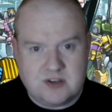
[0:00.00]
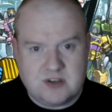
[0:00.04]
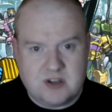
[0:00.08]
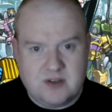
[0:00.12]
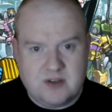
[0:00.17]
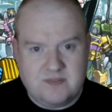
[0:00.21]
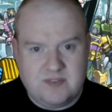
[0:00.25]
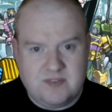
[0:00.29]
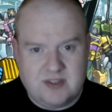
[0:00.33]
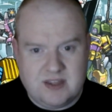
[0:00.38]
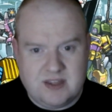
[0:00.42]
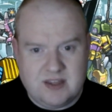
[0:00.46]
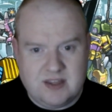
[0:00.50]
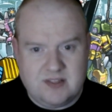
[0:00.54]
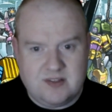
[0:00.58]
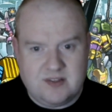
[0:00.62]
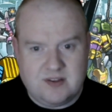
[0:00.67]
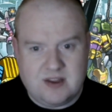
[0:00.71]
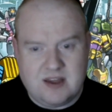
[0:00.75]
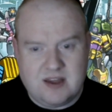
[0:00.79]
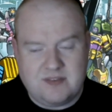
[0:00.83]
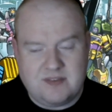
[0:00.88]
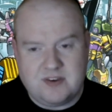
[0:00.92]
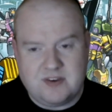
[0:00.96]
come
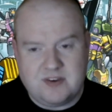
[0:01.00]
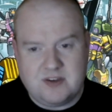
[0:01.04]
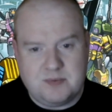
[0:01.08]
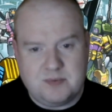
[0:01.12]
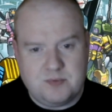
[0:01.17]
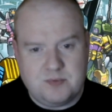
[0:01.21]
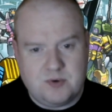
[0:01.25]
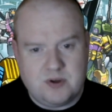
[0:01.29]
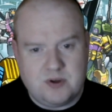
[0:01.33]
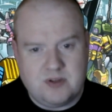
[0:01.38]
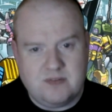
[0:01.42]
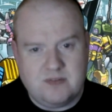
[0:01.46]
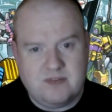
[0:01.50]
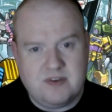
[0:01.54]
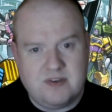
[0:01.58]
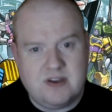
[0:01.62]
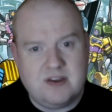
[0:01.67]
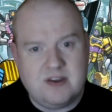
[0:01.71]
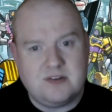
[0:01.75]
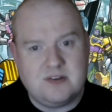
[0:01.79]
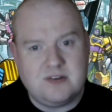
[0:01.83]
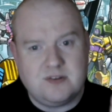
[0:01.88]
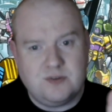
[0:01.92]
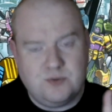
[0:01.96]
together after he's been walking
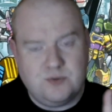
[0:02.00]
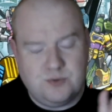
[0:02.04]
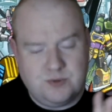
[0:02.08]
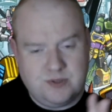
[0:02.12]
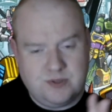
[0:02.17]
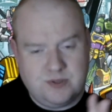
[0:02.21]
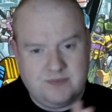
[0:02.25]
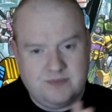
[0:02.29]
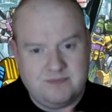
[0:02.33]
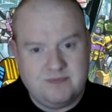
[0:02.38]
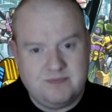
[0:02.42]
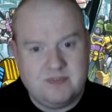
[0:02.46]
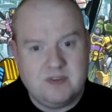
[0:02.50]
very slowly